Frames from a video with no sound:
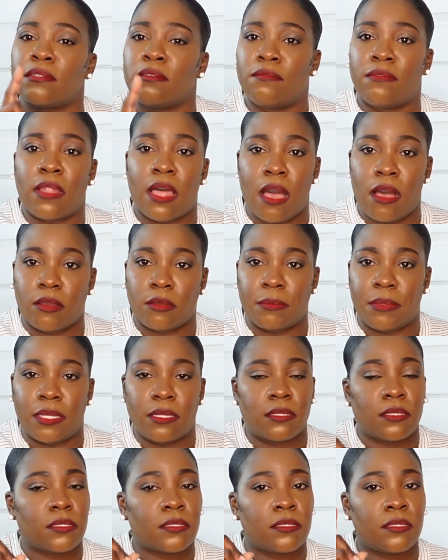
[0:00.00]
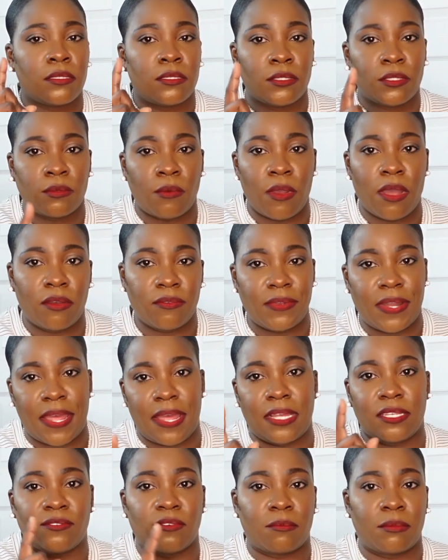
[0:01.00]
Vlogmas 12
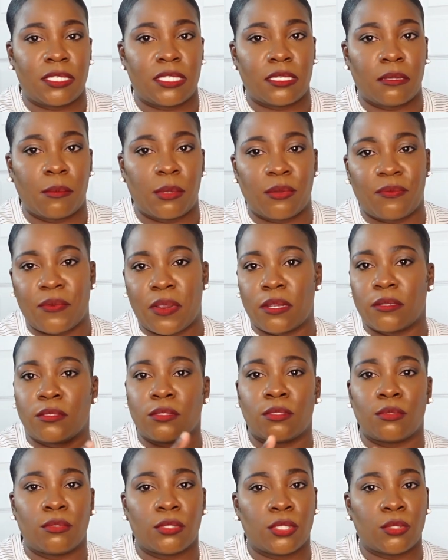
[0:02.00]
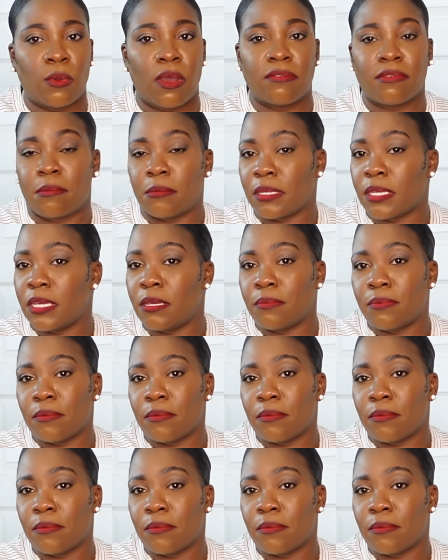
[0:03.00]
days from December the 1st through the 12th. I'm going to keep